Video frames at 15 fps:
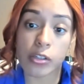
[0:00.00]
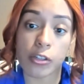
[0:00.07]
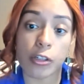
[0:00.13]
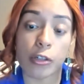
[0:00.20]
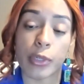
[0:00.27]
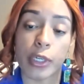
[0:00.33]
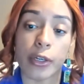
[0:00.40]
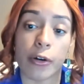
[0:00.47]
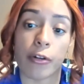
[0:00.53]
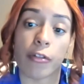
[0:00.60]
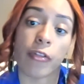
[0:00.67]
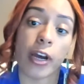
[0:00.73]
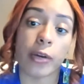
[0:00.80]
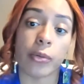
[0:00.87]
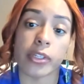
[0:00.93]
so you'll be
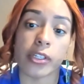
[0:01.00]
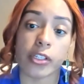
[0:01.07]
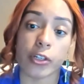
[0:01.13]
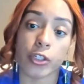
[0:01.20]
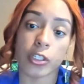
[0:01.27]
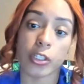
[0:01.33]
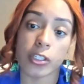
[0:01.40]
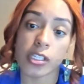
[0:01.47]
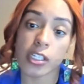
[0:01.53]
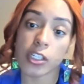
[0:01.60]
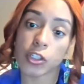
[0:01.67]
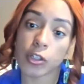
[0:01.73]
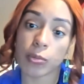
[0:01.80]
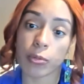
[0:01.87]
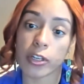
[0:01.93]
notified when the search and
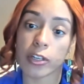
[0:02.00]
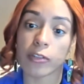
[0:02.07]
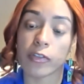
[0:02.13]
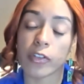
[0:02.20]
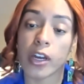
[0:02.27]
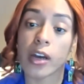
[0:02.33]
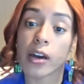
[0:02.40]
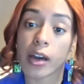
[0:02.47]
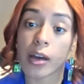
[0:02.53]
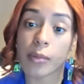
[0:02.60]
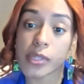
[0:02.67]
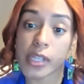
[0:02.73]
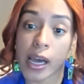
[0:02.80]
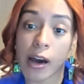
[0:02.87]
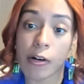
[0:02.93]
seizure brief
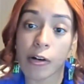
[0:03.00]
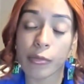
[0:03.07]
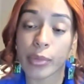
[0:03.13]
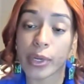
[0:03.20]
comes out.